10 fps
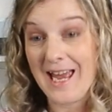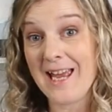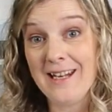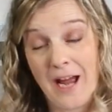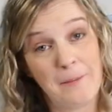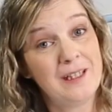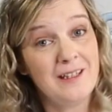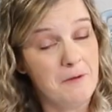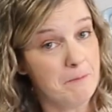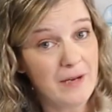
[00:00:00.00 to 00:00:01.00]
And I'm an
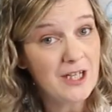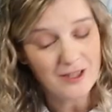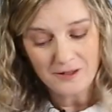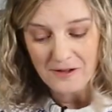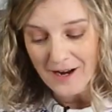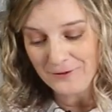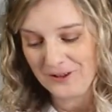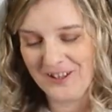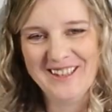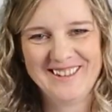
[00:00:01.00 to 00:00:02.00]
impatient
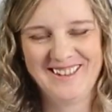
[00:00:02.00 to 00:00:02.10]
crafter.